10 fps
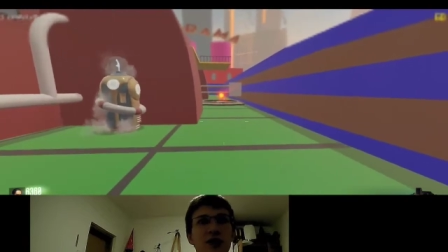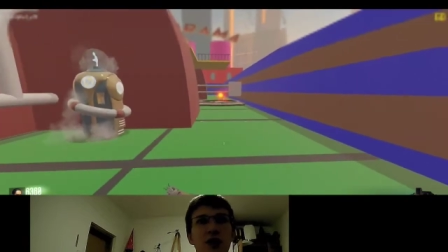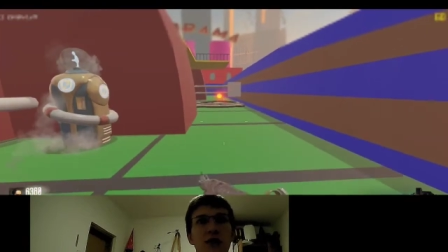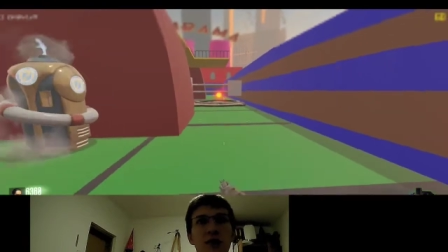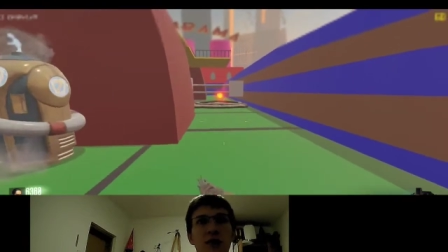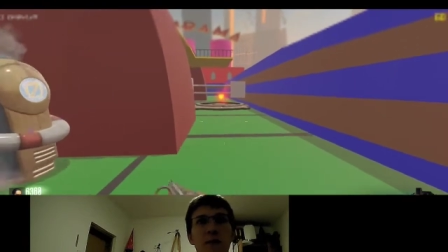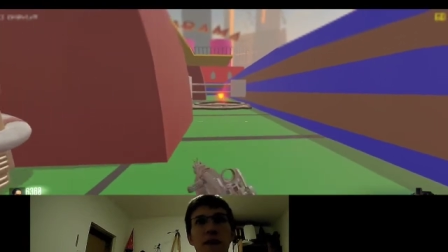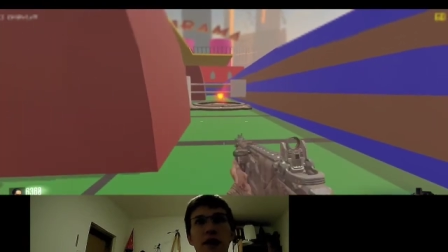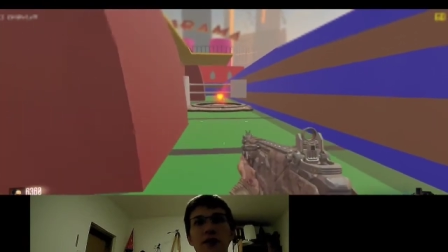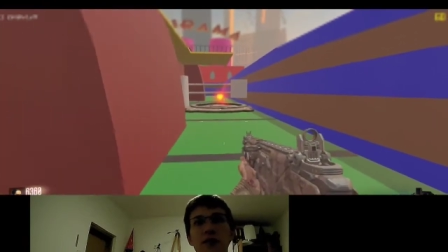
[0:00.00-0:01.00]
I'm disturbed.
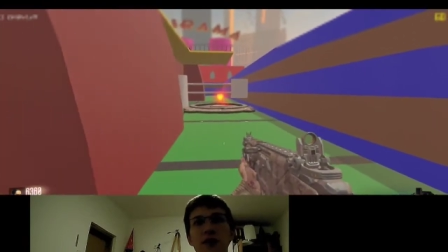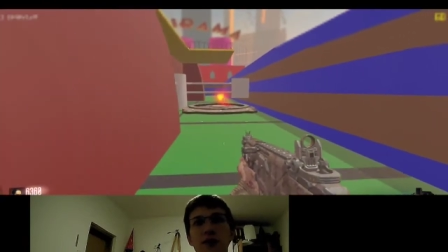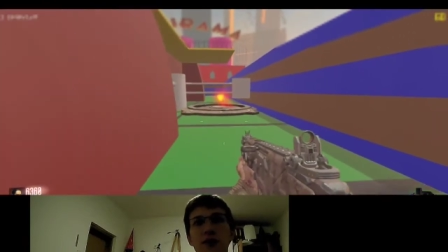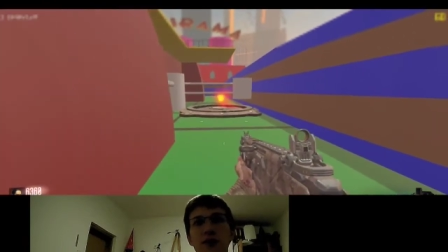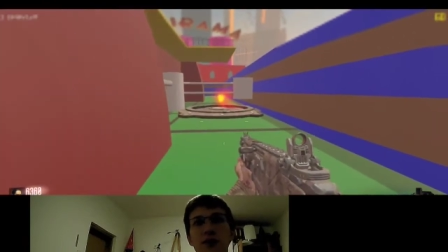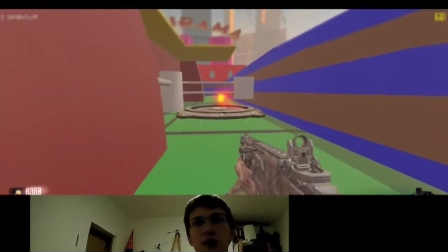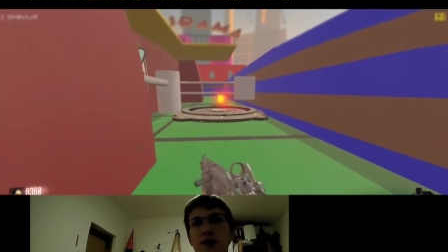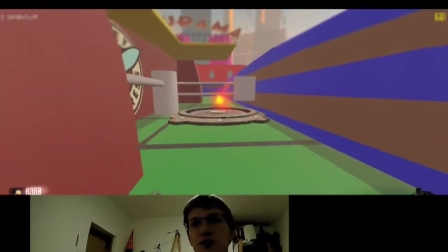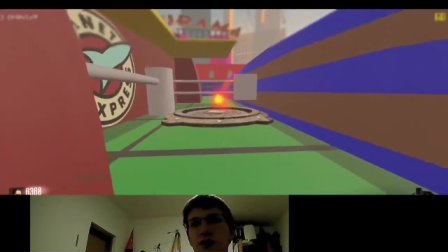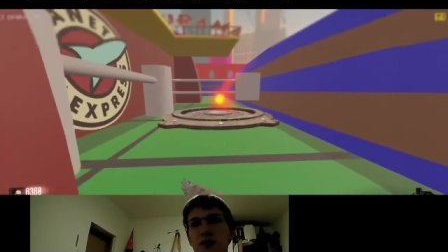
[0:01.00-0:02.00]
Everyone,
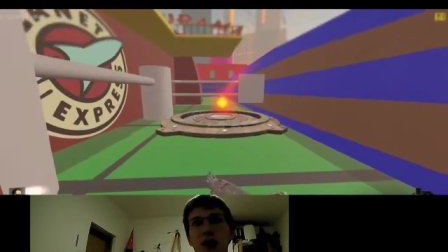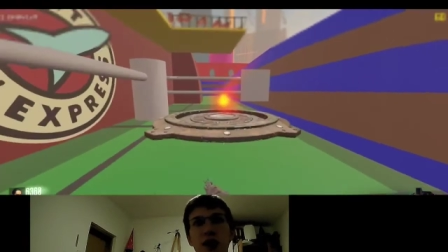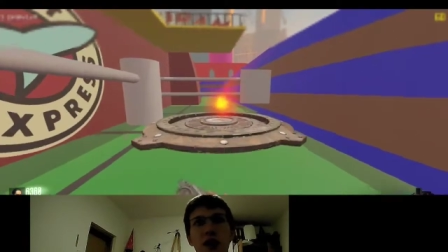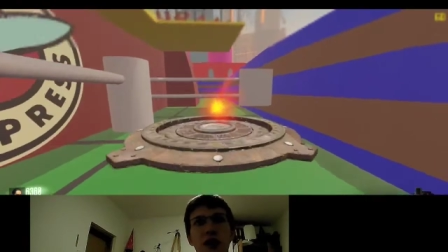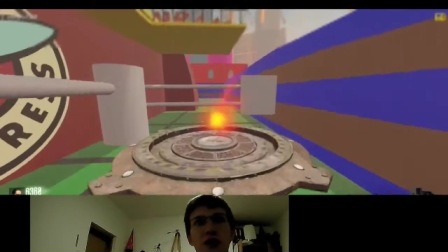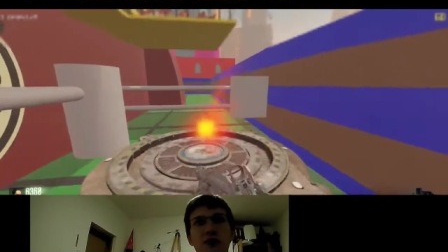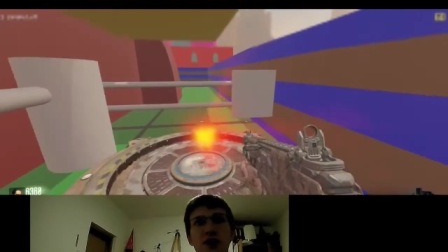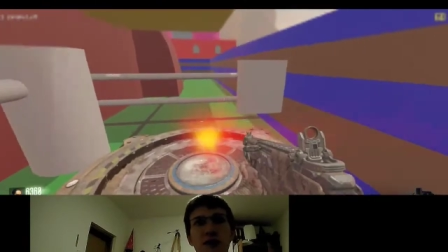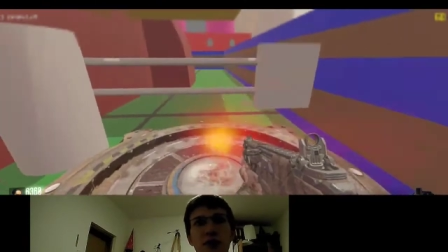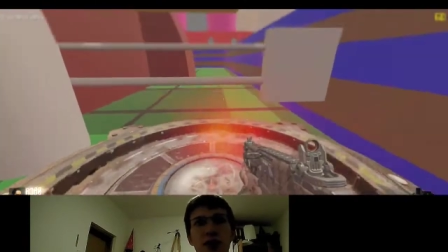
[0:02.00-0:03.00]
no, I'm disturbed. How
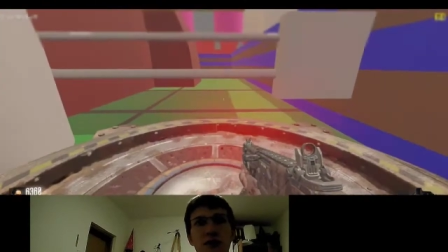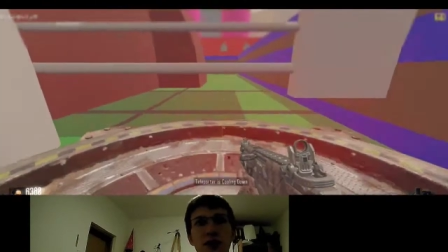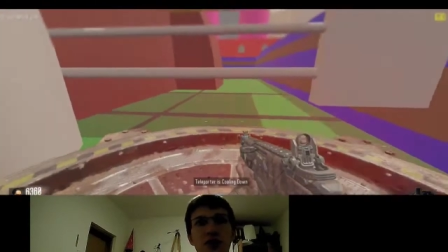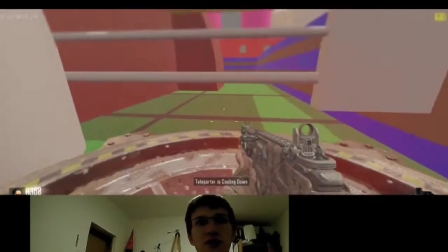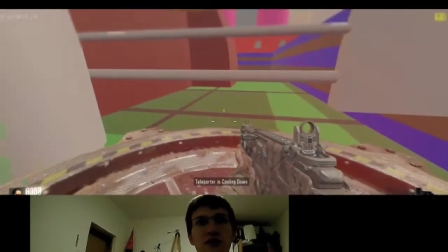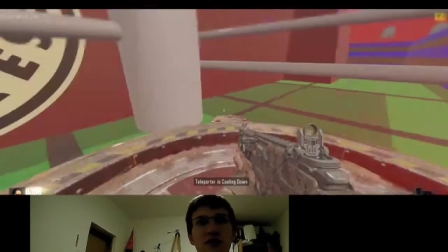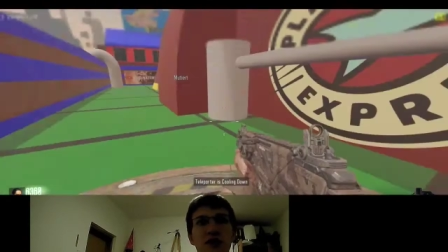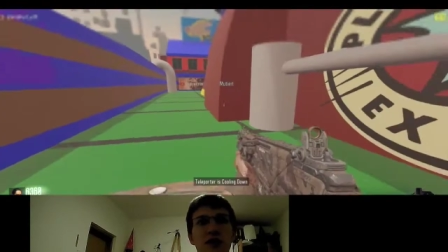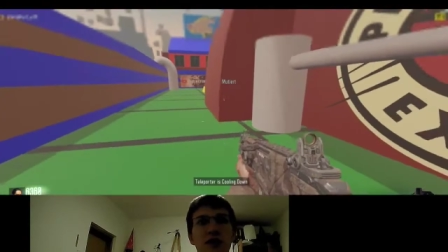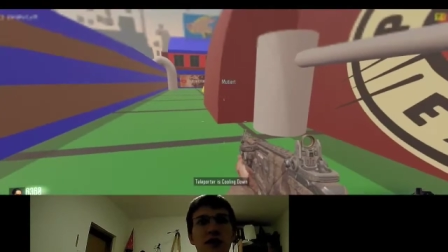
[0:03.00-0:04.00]
often can I pack-a-punch this
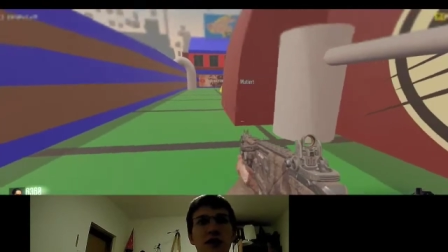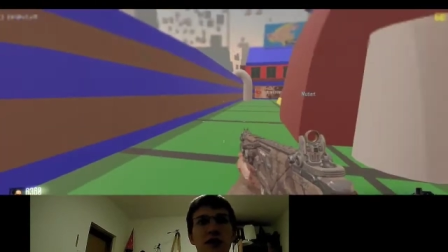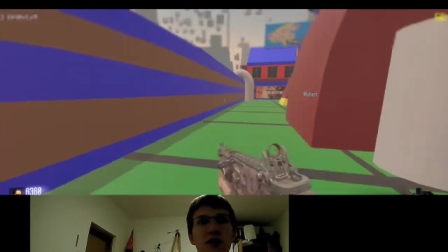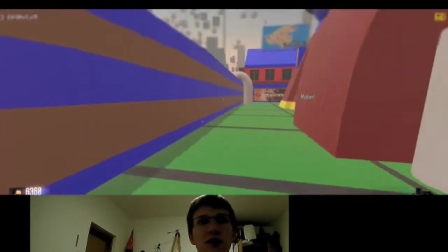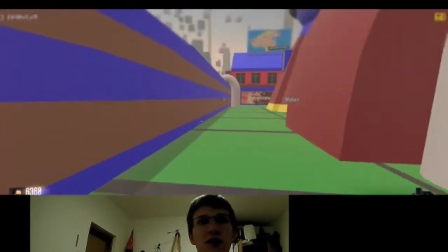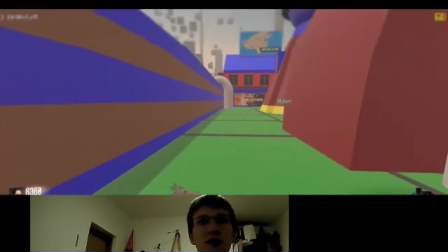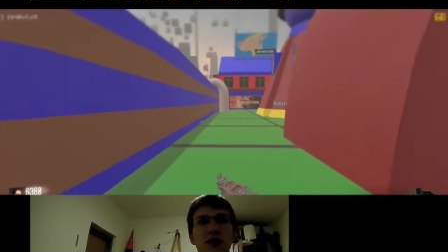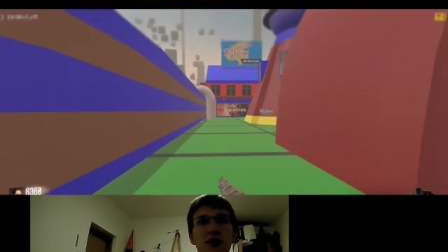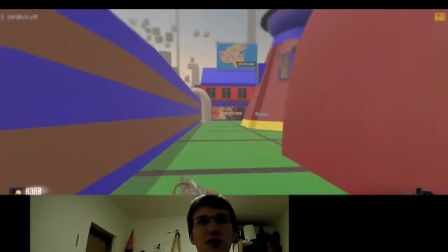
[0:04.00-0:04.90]
thing? Should I,